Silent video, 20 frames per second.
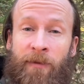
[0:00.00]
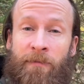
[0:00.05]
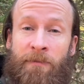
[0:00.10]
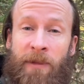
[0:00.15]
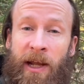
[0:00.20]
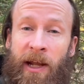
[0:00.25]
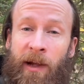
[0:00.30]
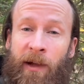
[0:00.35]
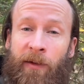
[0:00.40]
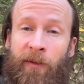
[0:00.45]

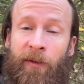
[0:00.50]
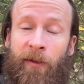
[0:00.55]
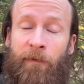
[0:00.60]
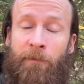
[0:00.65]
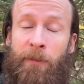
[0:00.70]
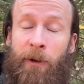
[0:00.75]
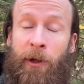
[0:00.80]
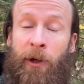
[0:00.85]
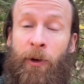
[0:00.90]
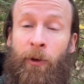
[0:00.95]
means
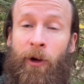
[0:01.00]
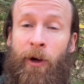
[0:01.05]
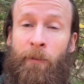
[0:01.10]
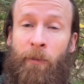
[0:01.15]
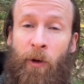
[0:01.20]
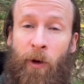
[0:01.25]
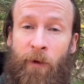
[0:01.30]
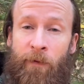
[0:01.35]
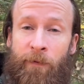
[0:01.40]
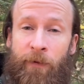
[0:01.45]
of procuring
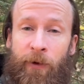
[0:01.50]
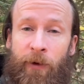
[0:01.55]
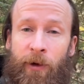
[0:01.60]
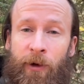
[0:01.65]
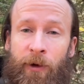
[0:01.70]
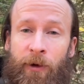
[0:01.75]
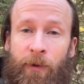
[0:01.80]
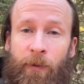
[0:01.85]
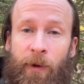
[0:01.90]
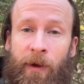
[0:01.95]
more
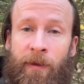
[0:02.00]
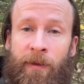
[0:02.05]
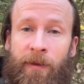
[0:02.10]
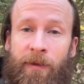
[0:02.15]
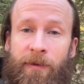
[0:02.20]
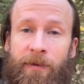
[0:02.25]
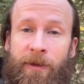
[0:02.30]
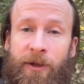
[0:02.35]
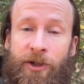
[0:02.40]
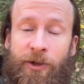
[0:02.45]
food with
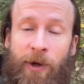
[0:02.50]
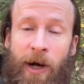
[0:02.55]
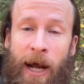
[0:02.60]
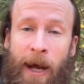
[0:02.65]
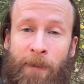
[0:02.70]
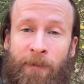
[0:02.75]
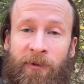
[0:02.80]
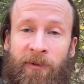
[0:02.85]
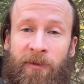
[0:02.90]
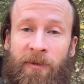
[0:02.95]
the
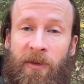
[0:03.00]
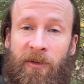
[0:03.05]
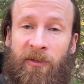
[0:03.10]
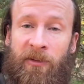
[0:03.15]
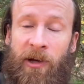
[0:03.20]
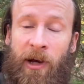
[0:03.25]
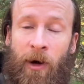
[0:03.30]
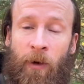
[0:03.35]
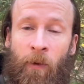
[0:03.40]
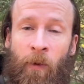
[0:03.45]
traps, the
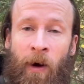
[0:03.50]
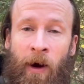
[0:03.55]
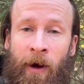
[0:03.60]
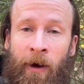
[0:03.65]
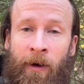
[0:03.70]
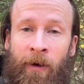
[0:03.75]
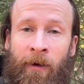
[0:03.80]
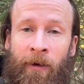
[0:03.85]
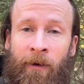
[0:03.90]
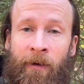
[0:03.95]
snare
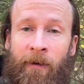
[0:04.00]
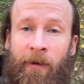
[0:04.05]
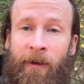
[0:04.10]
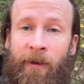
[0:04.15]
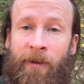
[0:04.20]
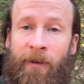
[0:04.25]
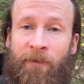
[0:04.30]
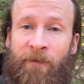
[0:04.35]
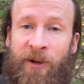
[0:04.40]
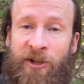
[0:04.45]
wire,
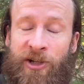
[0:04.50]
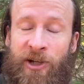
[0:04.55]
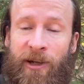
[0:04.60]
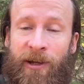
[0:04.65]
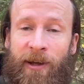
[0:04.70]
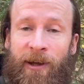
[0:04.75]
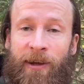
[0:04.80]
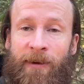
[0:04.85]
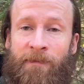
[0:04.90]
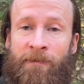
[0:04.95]
and the fishing
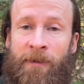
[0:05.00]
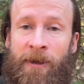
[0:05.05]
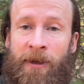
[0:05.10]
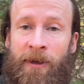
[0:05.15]
kit.